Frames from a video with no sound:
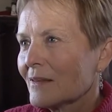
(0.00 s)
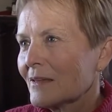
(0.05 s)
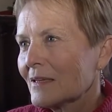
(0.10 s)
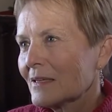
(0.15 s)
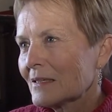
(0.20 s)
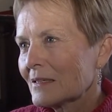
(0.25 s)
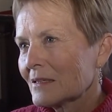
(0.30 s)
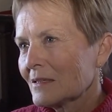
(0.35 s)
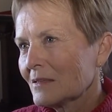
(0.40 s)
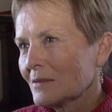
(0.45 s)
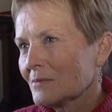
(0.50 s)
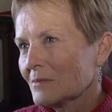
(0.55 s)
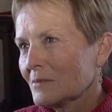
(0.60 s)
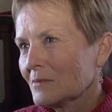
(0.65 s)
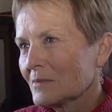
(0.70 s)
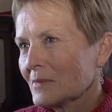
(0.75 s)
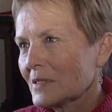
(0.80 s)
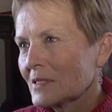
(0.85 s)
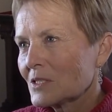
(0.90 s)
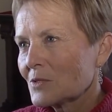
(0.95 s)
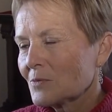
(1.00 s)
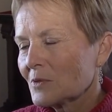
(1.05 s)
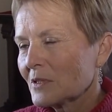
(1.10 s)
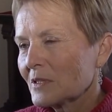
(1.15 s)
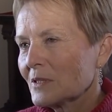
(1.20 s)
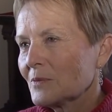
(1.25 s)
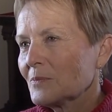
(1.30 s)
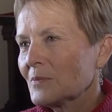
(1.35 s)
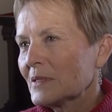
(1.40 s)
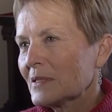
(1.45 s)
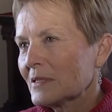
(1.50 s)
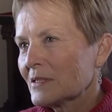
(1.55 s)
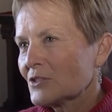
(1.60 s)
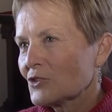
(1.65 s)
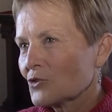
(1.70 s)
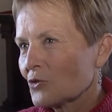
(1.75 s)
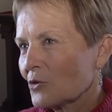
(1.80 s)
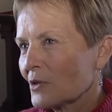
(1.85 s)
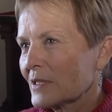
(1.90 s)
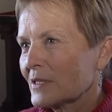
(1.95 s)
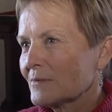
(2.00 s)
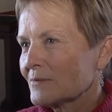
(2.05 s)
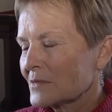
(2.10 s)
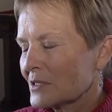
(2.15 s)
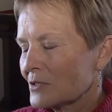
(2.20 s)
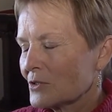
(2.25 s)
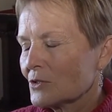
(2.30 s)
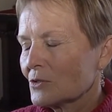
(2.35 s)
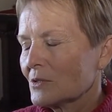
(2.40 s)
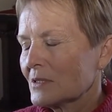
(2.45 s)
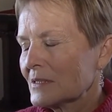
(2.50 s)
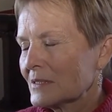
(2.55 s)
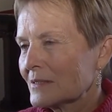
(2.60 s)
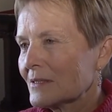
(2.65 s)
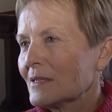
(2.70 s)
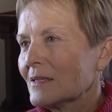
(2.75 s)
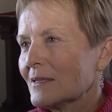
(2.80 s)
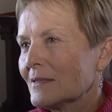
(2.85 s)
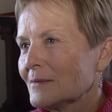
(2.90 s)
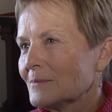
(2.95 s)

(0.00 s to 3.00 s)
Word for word: that um, it's really been a joy to do it. Mm -hmm.